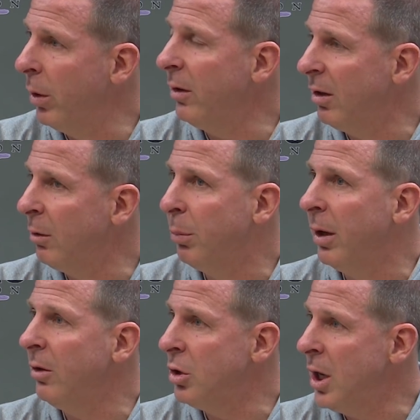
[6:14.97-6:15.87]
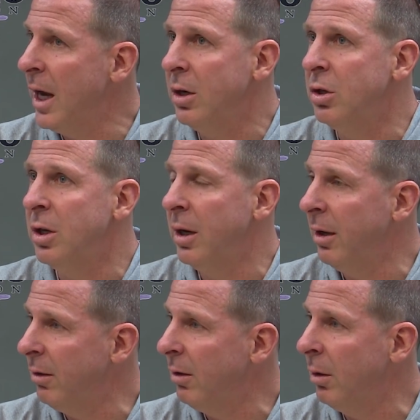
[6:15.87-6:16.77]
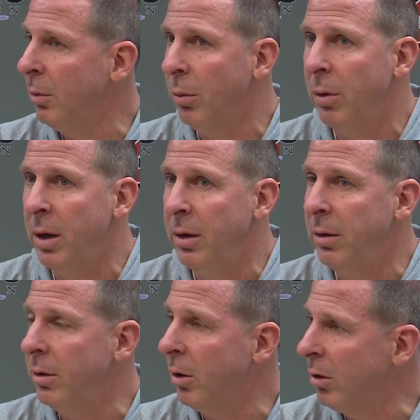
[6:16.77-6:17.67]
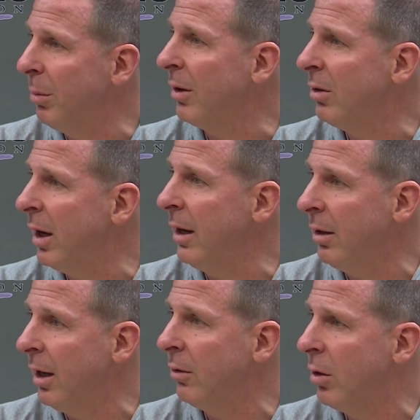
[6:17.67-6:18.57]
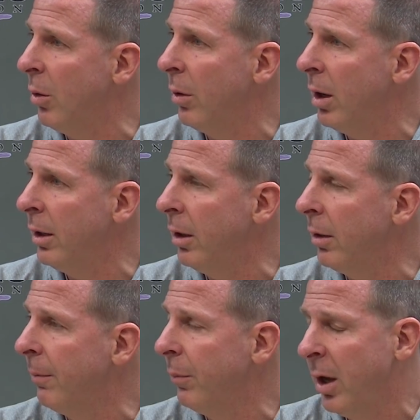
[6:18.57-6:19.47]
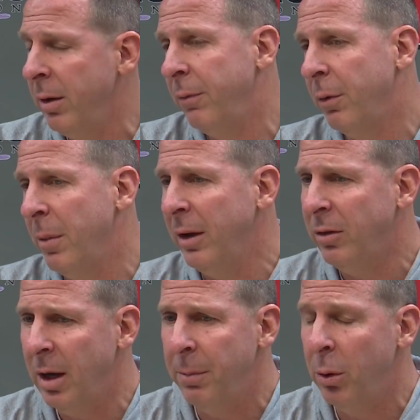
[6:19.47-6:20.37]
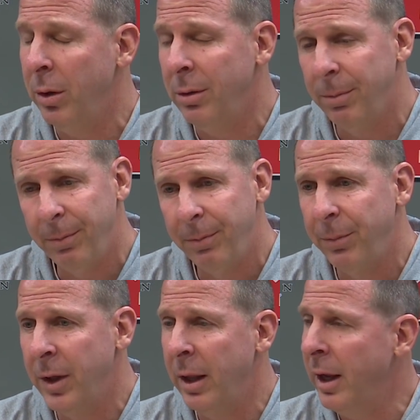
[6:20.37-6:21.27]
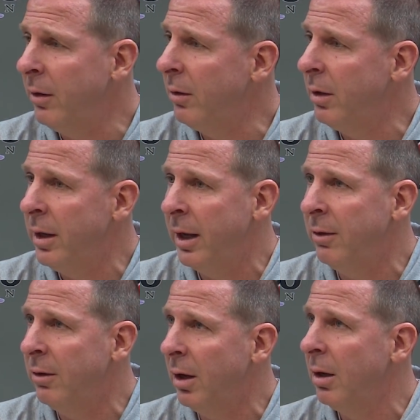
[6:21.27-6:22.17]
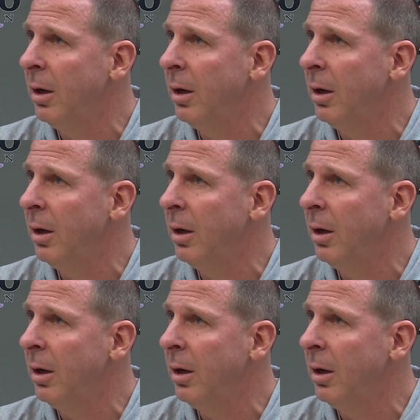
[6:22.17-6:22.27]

has this place changed, and there's some exciting things going on here. And from my standpoint, that's